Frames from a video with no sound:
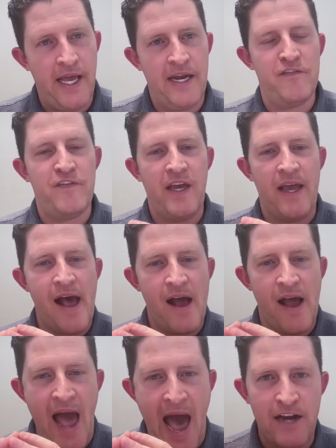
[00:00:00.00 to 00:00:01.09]
and if they
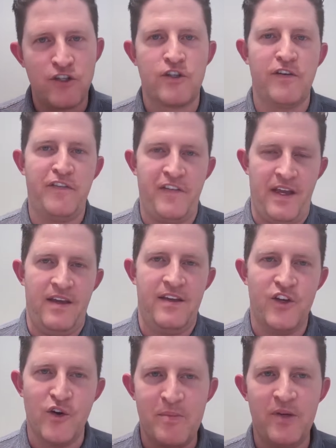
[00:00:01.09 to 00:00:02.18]
atrophy
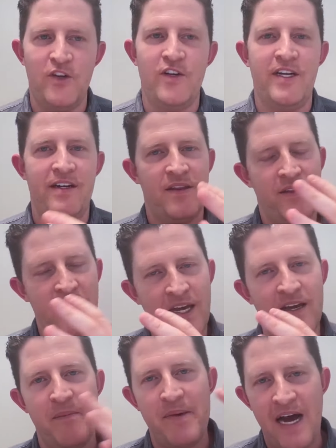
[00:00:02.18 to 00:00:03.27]
your ability to
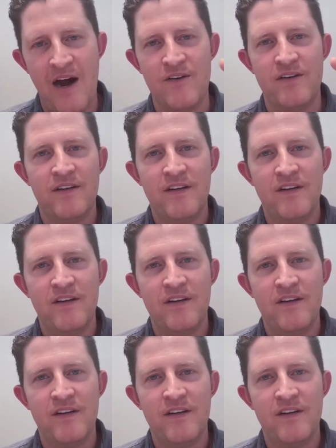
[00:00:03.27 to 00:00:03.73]
think about,